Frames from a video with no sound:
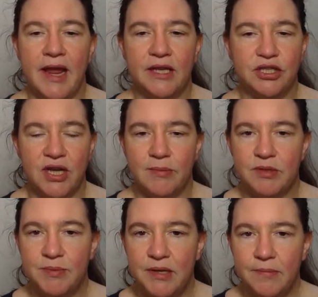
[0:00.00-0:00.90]
H times
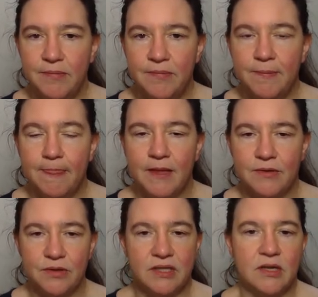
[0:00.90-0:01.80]
B,
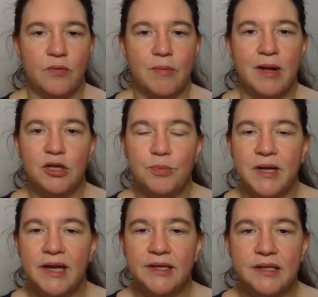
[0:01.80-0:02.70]
so that's how we
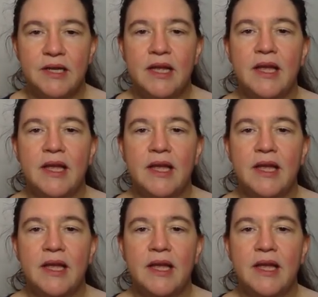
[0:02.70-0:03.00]
multiplied it.